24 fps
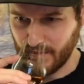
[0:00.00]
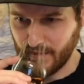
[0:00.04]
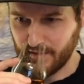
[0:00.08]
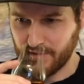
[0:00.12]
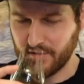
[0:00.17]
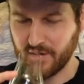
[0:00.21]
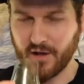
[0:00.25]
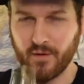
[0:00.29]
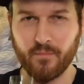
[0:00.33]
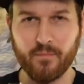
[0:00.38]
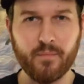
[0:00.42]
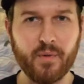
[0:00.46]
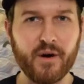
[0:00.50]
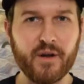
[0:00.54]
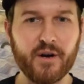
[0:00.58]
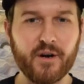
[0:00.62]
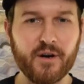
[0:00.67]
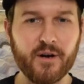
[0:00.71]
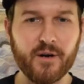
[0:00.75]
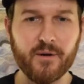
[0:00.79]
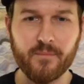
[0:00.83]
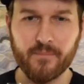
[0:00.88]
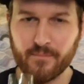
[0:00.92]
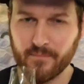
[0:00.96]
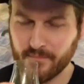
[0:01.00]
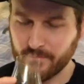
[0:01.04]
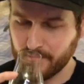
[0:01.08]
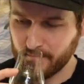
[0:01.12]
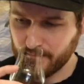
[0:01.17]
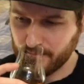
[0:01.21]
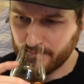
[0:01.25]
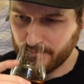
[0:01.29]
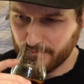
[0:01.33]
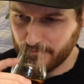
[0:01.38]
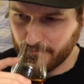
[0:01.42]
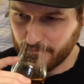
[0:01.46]
You get butter,
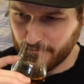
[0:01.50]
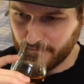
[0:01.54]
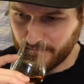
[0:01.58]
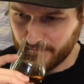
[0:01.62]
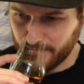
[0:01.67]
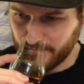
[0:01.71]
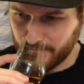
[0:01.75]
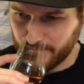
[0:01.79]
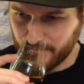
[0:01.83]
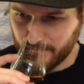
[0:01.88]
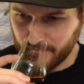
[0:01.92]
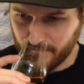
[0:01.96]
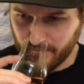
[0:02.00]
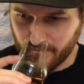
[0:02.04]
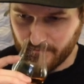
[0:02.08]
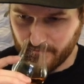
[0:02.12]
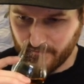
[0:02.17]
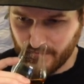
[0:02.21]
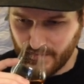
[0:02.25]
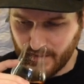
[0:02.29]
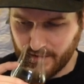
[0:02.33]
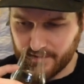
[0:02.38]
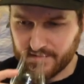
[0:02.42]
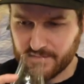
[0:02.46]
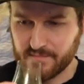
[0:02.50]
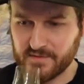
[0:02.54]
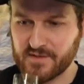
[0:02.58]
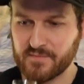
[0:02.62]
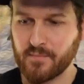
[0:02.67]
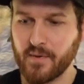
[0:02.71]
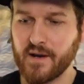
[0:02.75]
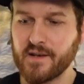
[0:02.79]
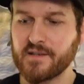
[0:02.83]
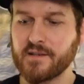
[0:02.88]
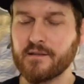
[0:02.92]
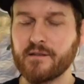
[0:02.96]
some
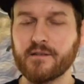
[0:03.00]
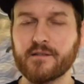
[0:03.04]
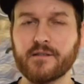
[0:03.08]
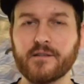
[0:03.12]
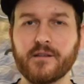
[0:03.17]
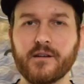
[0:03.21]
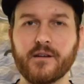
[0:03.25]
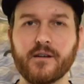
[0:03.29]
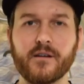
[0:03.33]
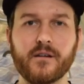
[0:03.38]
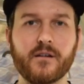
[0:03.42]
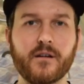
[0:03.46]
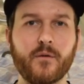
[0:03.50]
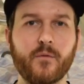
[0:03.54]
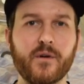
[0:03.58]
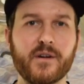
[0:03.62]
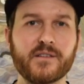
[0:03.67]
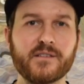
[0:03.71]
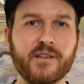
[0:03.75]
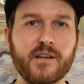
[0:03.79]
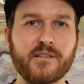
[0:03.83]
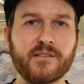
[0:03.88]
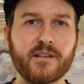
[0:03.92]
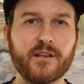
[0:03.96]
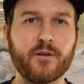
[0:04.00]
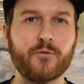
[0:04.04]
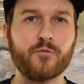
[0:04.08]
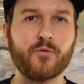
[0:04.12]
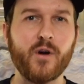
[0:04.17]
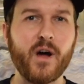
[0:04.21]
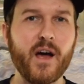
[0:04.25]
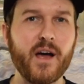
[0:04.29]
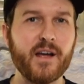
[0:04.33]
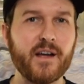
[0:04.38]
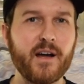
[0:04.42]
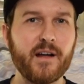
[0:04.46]
spiciness in here. I want to say it's like a
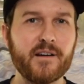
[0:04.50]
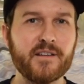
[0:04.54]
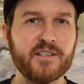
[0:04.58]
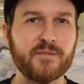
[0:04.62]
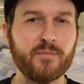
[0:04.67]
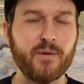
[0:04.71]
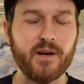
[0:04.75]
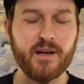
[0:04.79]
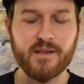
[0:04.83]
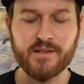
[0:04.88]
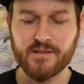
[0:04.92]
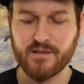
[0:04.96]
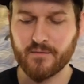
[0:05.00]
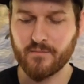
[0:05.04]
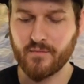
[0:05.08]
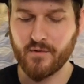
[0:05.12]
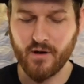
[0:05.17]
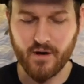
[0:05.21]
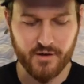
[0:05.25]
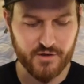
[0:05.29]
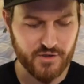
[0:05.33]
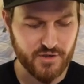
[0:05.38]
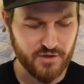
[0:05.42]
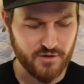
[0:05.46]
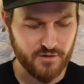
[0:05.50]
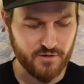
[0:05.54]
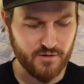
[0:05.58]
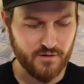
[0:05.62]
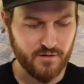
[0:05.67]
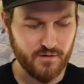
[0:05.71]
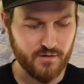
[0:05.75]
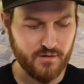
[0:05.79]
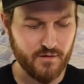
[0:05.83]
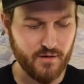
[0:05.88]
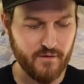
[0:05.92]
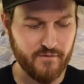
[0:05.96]
rye kind of spice. I'm not
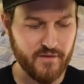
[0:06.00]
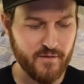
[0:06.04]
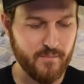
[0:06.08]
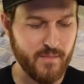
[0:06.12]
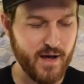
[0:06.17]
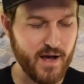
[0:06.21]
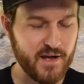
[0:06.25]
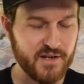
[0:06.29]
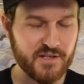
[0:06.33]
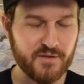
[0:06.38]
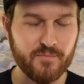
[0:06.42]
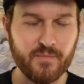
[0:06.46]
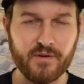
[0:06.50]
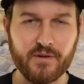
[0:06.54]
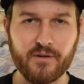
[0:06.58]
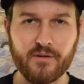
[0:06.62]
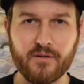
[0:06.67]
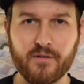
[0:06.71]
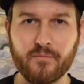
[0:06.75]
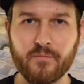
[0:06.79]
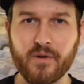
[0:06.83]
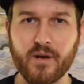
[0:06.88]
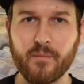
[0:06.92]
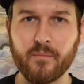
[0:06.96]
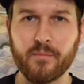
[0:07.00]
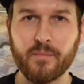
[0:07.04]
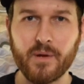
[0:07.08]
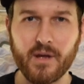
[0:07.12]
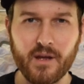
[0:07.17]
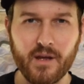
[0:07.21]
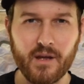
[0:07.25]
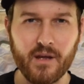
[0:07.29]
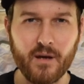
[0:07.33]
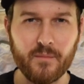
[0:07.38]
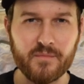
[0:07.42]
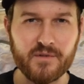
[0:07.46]
sure of the mash bill, but I'm
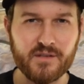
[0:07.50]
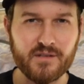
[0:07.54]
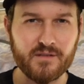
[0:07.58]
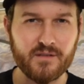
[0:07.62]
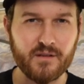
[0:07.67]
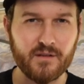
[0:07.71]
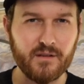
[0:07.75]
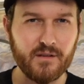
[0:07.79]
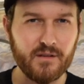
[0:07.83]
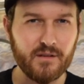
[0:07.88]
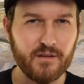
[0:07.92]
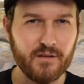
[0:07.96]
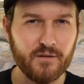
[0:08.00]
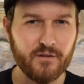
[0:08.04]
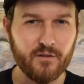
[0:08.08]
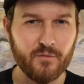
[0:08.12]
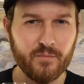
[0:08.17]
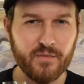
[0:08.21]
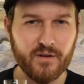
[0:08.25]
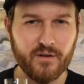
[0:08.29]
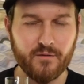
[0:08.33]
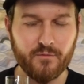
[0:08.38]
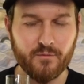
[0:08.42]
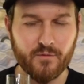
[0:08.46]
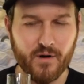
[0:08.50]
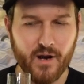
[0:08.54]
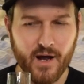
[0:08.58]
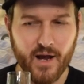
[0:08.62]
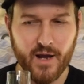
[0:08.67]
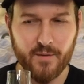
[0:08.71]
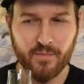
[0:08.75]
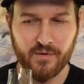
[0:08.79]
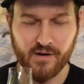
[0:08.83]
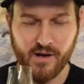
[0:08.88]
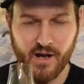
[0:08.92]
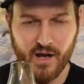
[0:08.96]
picking up just a little bit of
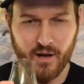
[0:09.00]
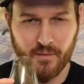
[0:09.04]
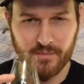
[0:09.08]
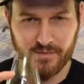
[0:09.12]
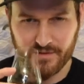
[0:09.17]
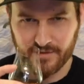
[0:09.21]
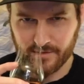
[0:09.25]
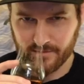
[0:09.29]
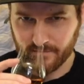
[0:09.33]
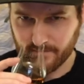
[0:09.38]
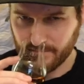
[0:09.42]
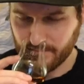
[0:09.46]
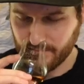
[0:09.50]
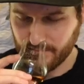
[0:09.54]
rye perhaps.